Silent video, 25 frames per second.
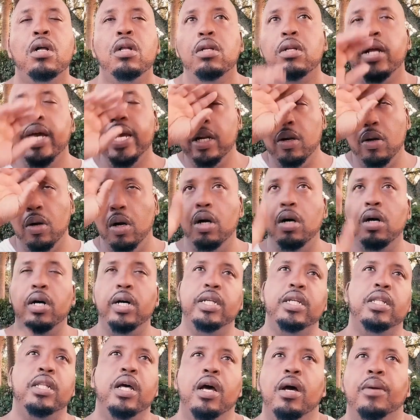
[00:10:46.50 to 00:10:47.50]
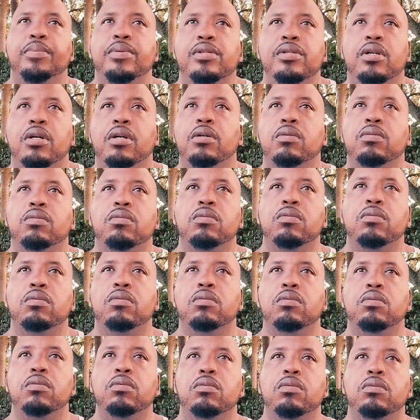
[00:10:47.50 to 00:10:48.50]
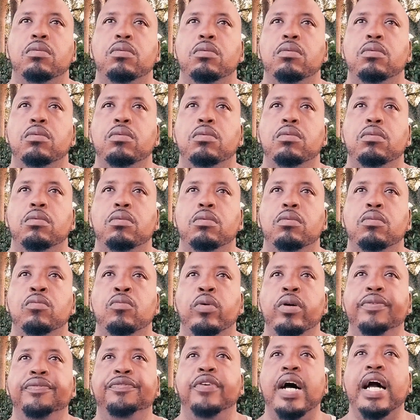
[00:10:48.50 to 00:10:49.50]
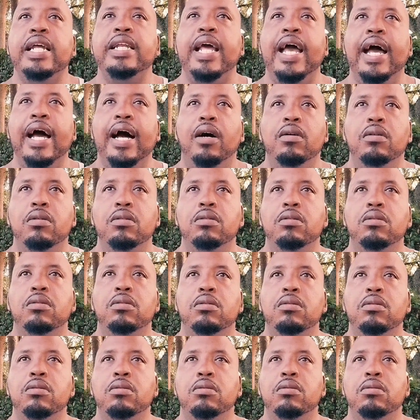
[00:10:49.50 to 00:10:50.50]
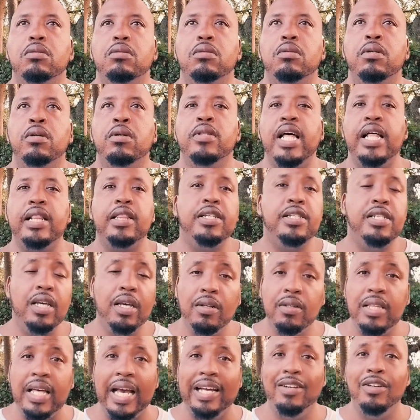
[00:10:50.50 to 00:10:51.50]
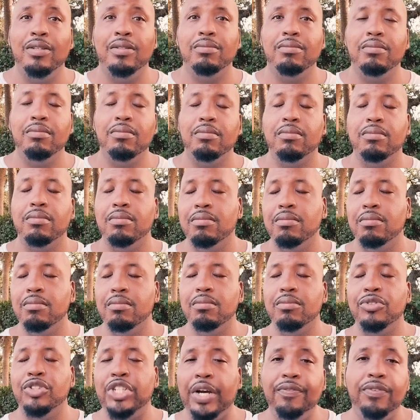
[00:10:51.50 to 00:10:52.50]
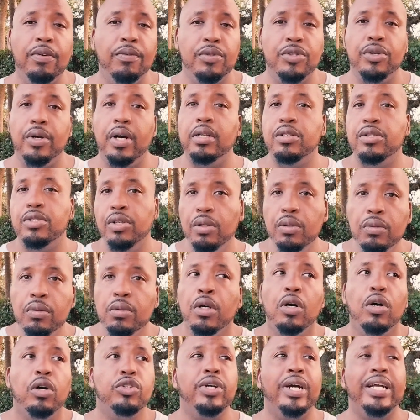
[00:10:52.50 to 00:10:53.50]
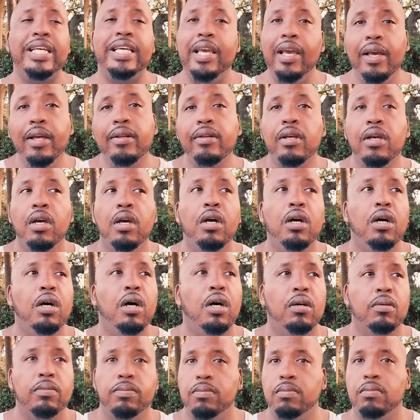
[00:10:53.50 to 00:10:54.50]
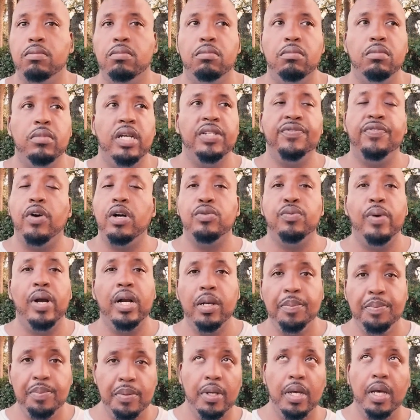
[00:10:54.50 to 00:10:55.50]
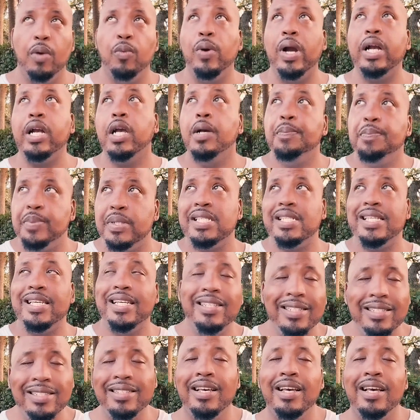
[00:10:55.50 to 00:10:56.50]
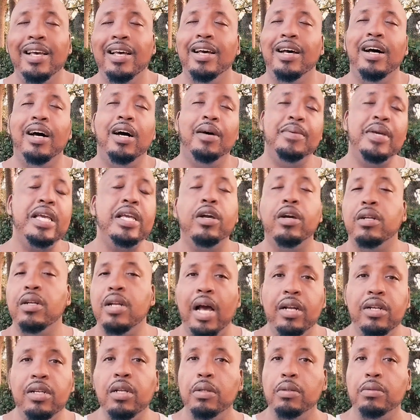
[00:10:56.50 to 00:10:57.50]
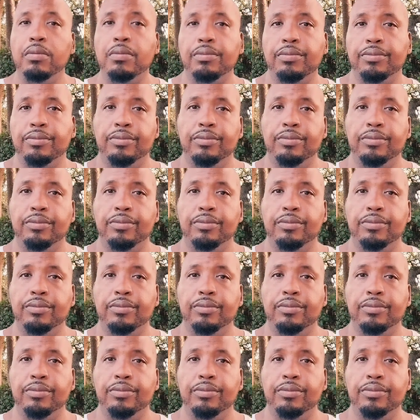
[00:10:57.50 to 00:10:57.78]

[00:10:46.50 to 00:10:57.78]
later on in the episode, we find out that the deal that Geoffrey was trying to do, or trying to get, um, as far as recompense, um, he could not do.